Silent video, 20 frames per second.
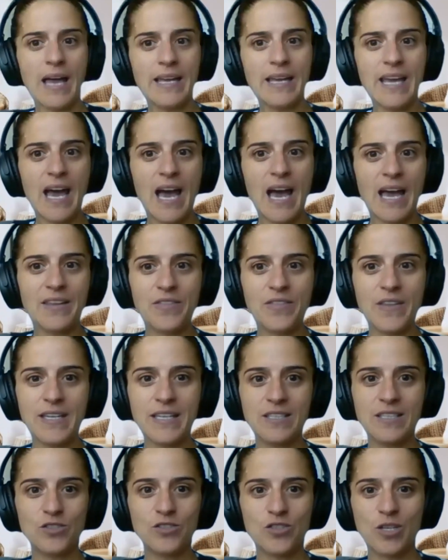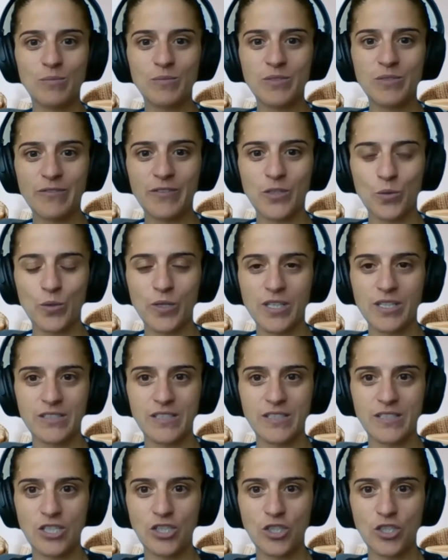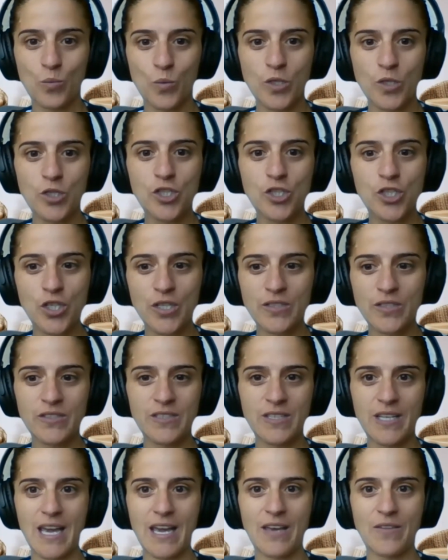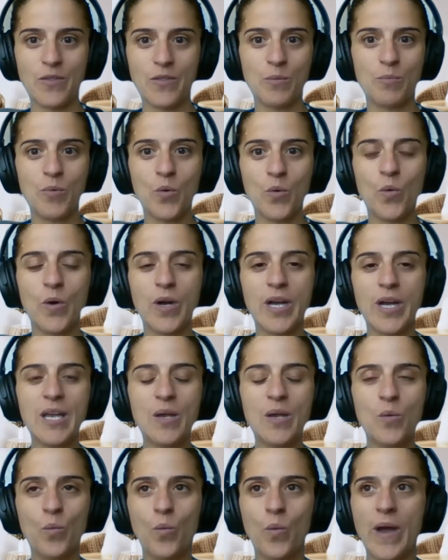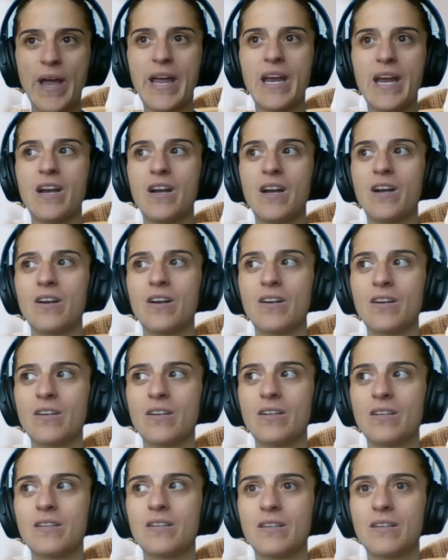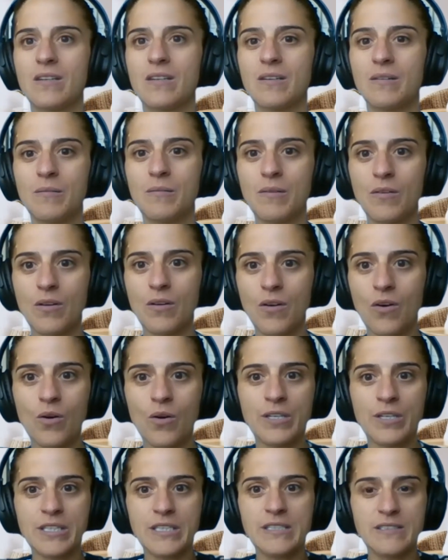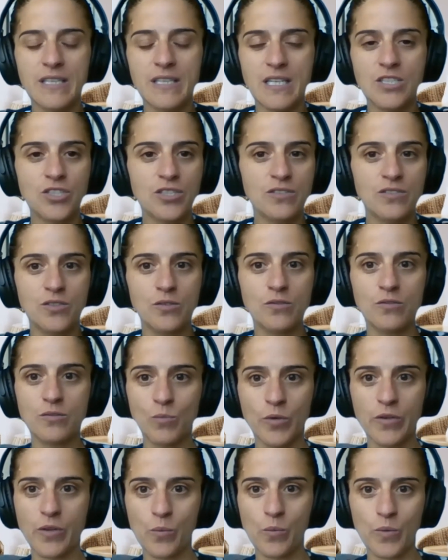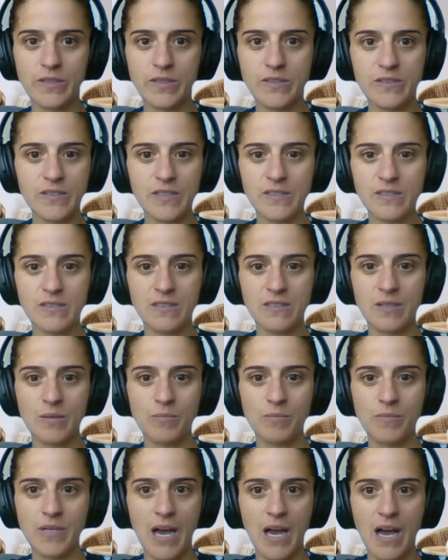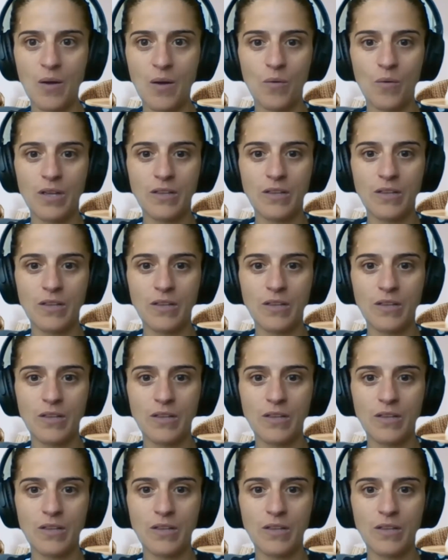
yeah, I think in terms of an organization, we're just at the point where organizations use more than one system. Not